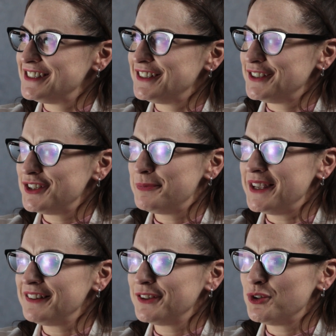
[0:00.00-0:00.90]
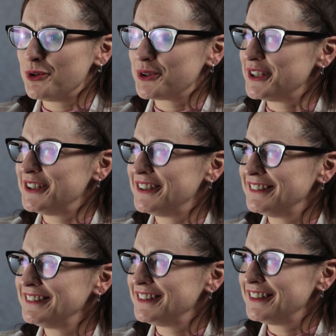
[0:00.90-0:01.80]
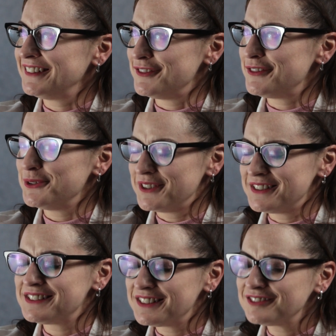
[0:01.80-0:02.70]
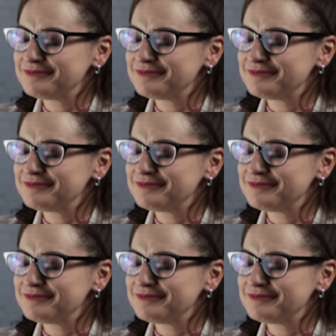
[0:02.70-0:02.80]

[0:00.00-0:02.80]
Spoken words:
to be a little more clear and focused.